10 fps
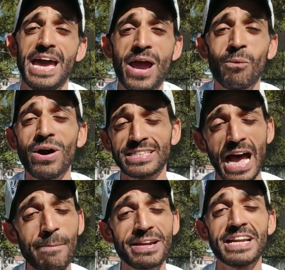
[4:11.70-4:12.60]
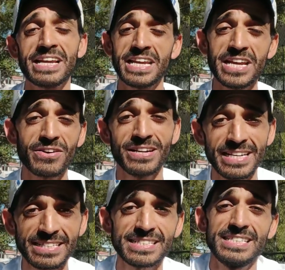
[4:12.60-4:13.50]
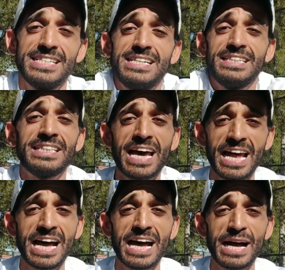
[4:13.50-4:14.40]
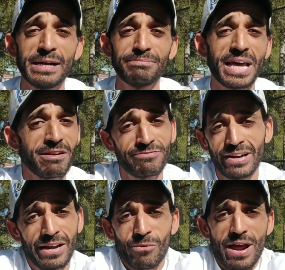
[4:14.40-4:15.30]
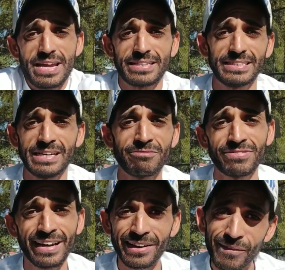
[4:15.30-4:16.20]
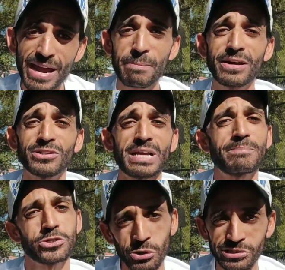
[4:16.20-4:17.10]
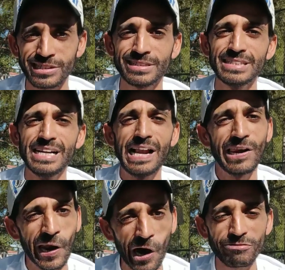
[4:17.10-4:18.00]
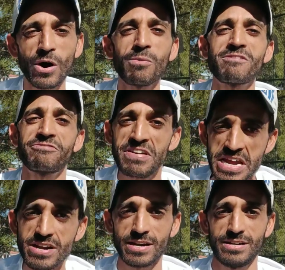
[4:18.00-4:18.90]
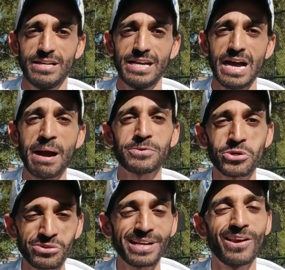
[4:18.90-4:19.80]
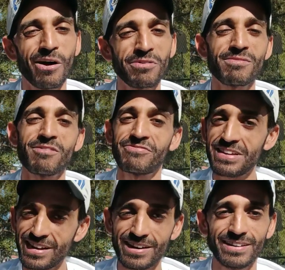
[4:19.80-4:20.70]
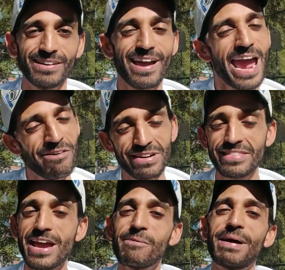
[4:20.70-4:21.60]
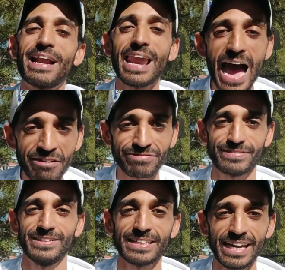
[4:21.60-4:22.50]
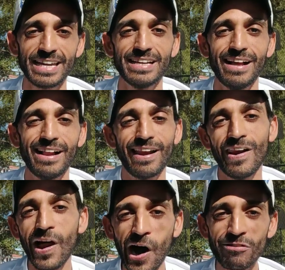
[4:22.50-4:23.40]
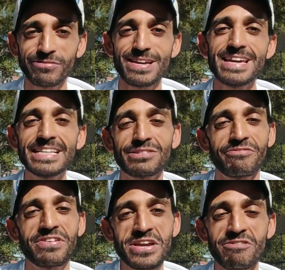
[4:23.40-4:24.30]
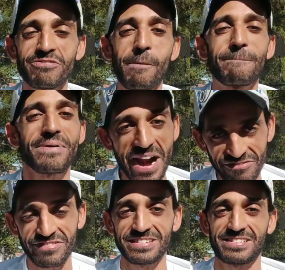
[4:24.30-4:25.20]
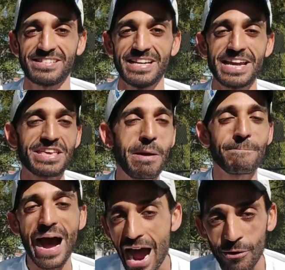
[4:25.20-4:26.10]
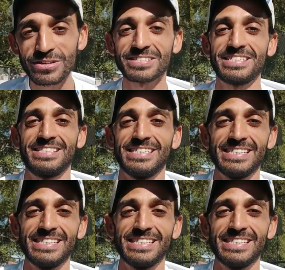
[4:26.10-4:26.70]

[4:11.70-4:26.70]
And what's happening in here is that, uh, that I'm feeling great. I'm feeling great because I'm choosing love over fear. I'm choosing love over fear every day of my life, okay? Love eats fear for breakfast. It devours it.